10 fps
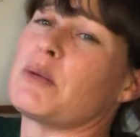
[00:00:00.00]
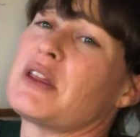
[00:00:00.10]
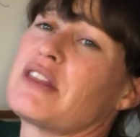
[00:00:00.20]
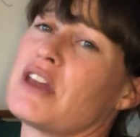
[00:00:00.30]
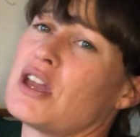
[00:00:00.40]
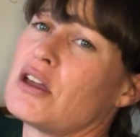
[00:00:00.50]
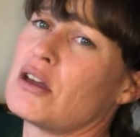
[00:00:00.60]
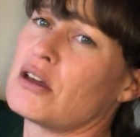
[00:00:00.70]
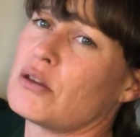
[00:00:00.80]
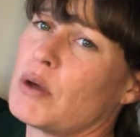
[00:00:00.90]
we think,
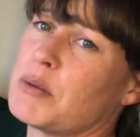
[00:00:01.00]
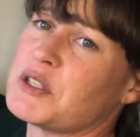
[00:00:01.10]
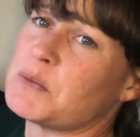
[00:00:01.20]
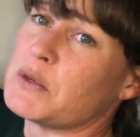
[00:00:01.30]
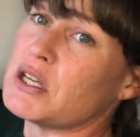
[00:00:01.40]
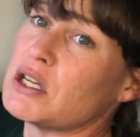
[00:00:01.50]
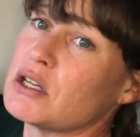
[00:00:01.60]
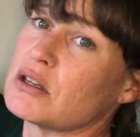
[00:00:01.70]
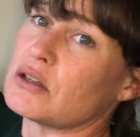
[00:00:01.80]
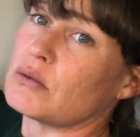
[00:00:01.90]
the way we speak,
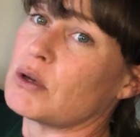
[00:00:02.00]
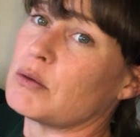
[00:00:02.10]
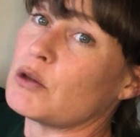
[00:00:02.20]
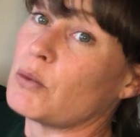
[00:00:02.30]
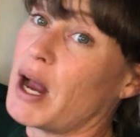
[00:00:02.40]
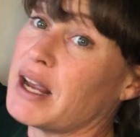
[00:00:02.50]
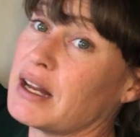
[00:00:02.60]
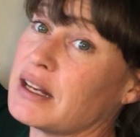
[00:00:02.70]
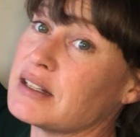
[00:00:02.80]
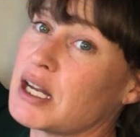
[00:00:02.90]
the way we write,
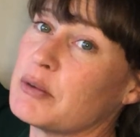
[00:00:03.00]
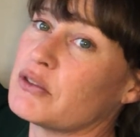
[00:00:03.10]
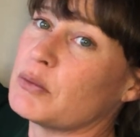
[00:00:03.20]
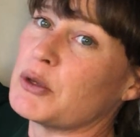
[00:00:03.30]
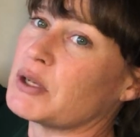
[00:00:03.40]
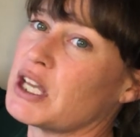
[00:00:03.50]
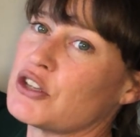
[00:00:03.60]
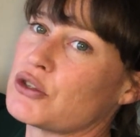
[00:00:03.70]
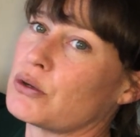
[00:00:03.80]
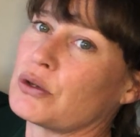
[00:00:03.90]
any type of
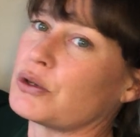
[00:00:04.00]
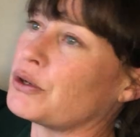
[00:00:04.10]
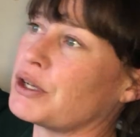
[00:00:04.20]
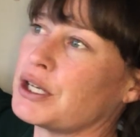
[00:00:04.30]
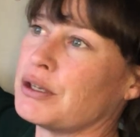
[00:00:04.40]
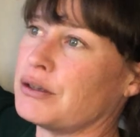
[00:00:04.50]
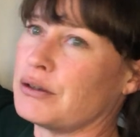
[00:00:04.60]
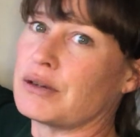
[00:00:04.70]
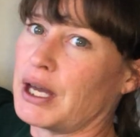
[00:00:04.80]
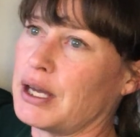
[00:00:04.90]
communication or learning,
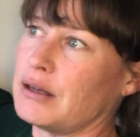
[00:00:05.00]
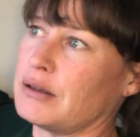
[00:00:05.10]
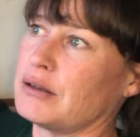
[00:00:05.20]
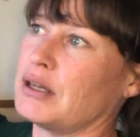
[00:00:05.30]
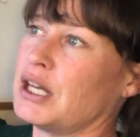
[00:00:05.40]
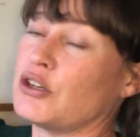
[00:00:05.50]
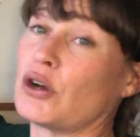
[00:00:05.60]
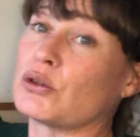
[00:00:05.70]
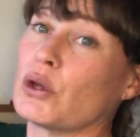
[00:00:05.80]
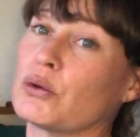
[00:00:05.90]
okay? In our
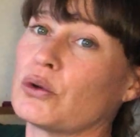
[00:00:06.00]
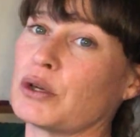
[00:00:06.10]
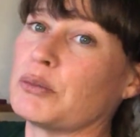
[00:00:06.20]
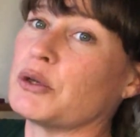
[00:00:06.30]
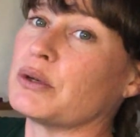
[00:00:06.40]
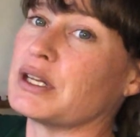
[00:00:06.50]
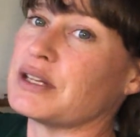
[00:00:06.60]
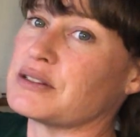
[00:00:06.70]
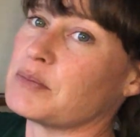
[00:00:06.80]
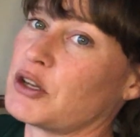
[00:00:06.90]
local
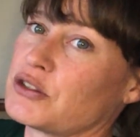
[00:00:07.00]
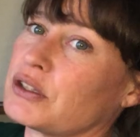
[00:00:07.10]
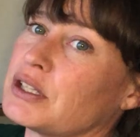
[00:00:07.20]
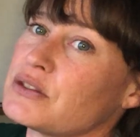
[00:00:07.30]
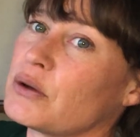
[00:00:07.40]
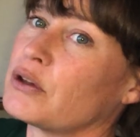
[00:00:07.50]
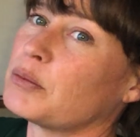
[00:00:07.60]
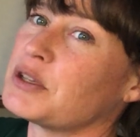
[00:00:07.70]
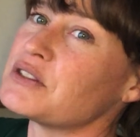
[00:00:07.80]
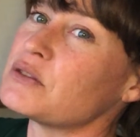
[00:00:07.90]
community especially. So all the
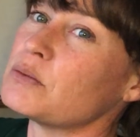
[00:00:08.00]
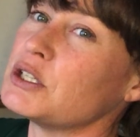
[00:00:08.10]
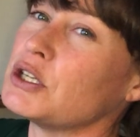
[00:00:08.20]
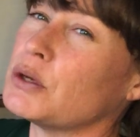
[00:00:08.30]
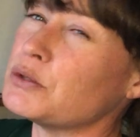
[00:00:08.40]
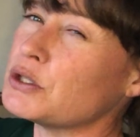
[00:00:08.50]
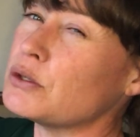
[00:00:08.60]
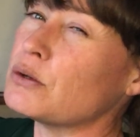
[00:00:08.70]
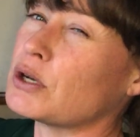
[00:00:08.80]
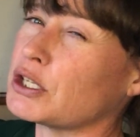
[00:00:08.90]
places we go to
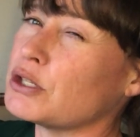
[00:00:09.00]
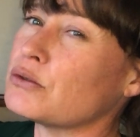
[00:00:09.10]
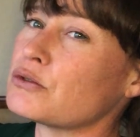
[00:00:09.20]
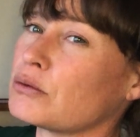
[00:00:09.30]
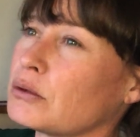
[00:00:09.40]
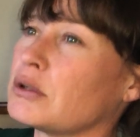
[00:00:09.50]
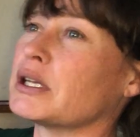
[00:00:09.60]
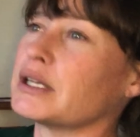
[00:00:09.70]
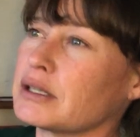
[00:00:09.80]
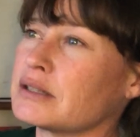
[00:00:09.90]
on a usual,
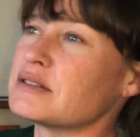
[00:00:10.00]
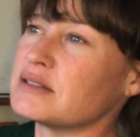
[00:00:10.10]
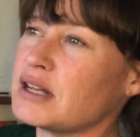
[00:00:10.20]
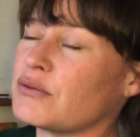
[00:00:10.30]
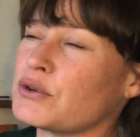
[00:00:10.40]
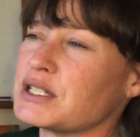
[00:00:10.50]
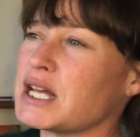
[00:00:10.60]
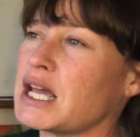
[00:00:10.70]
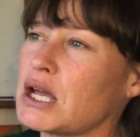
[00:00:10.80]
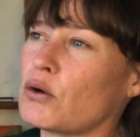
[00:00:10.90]
like,
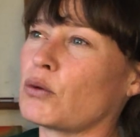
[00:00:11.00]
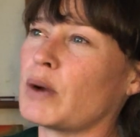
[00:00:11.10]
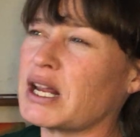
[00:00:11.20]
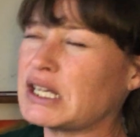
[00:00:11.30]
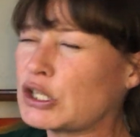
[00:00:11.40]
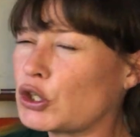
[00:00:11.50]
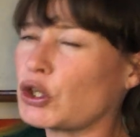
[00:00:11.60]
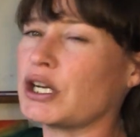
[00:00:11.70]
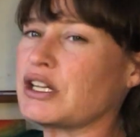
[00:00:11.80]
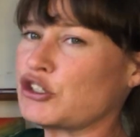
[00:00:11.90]
everyday or
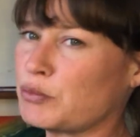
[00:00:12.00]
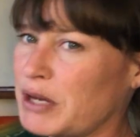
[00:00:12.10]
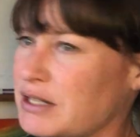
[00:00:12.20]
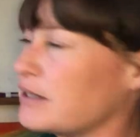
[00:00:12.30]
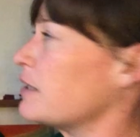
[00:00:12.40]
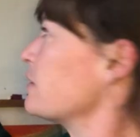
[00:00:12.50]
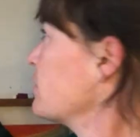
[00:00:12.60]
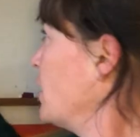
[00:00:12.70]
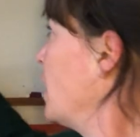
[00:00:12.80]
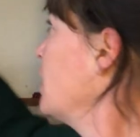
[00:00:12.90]
regular-ish basis,
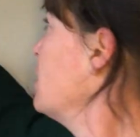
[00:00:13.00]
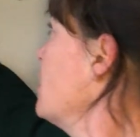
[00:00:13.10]
okay?